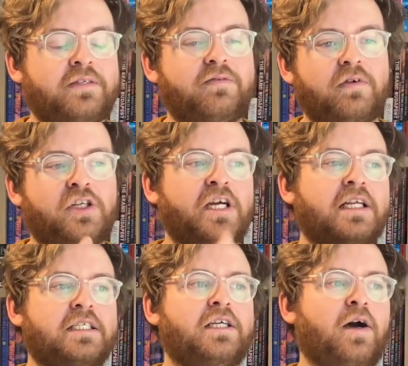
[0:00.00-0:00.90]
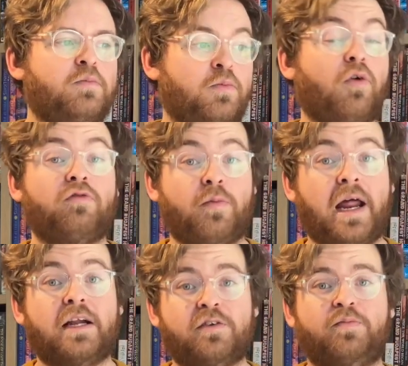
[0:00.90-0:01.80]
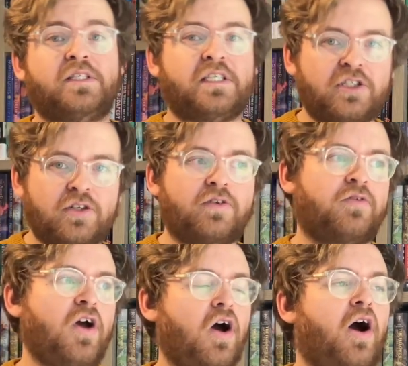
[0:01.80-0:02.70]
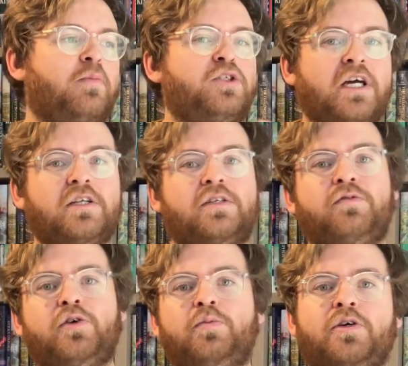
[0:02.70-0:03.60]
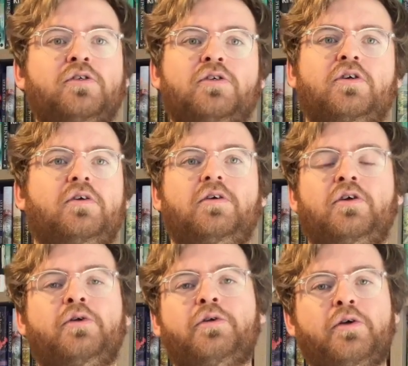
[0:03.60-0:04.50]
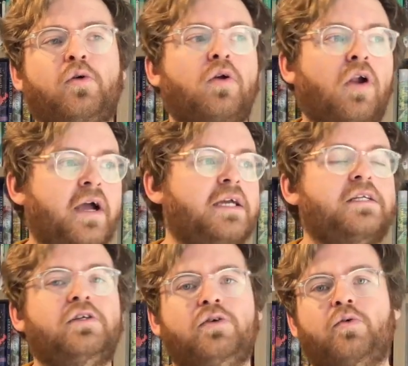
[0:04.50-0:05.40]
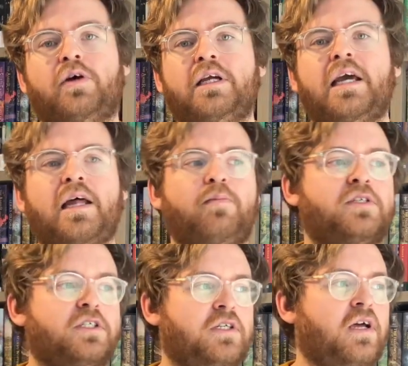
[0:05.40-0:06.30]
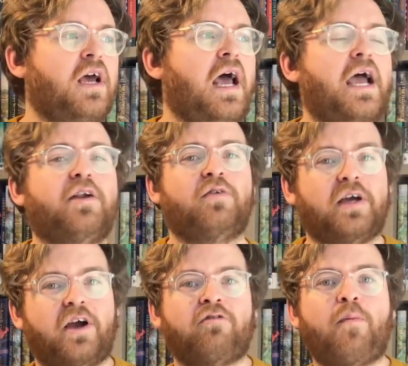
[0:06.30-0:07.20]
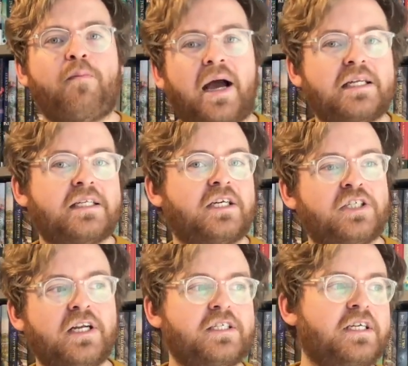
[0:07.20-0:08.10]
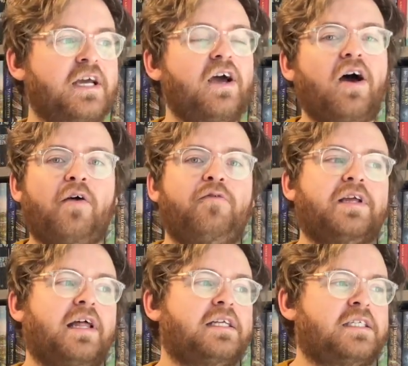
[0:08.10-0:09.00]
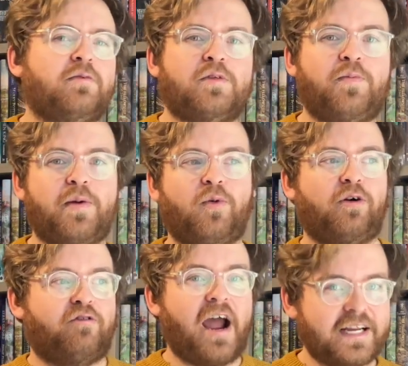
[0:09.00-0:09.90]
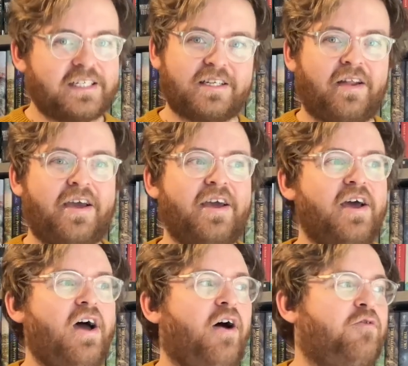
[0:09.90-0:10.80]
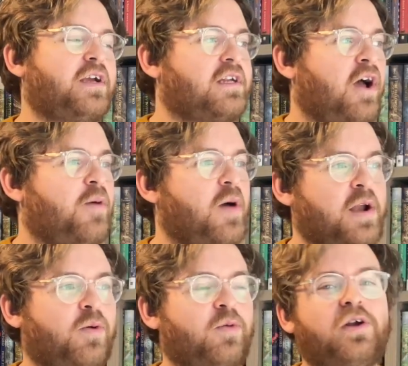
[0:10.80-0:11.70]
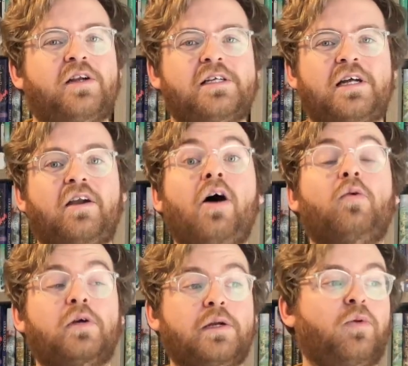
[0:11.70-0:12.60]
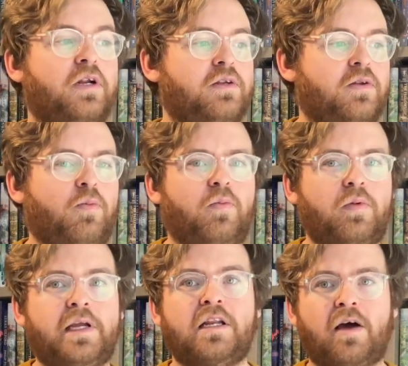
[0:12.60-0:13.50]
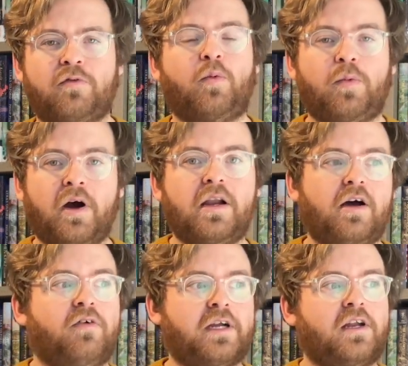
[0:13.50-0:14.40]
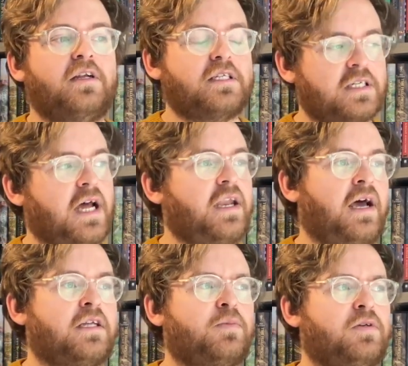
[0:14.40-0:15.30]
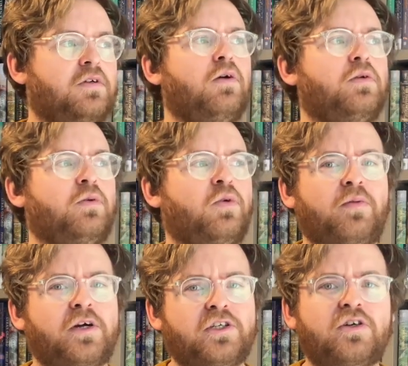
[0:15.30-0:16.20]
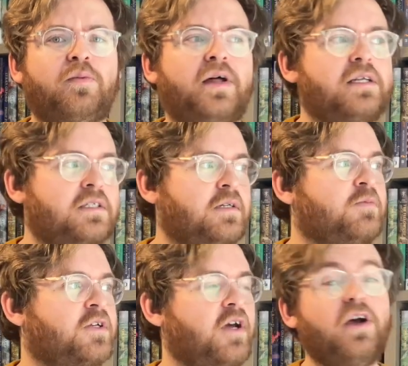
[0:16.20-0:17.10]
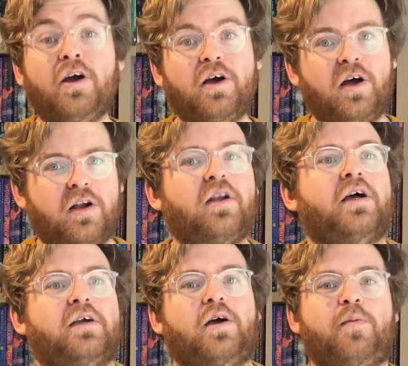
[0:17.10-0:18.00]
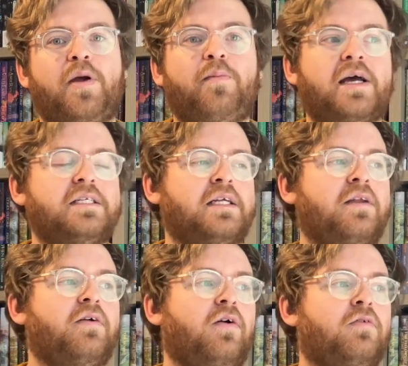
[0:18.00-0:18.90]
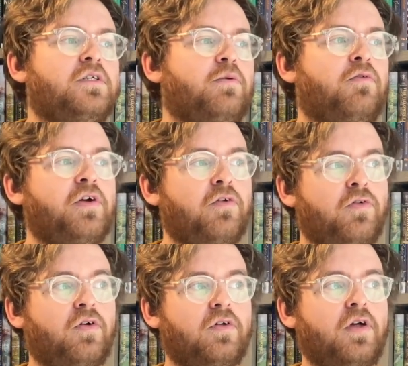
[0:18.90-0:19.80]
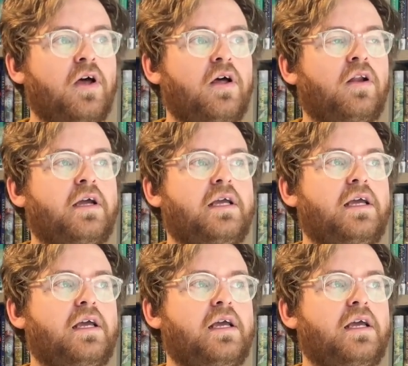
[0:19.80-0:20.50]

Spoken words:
a jealousy comes more from an active position of, I'm jealous of you because, you know, you're liked and you're going to get that position, ahead of like a romantic jealousy. I think that seems a bit more crass. Like, I think anyone can understand, oh, he loved the woman I love, I can understand that, as opposed to, oh, he wanted my job. That seems like a bit petty. And then obviously with Villefort, like,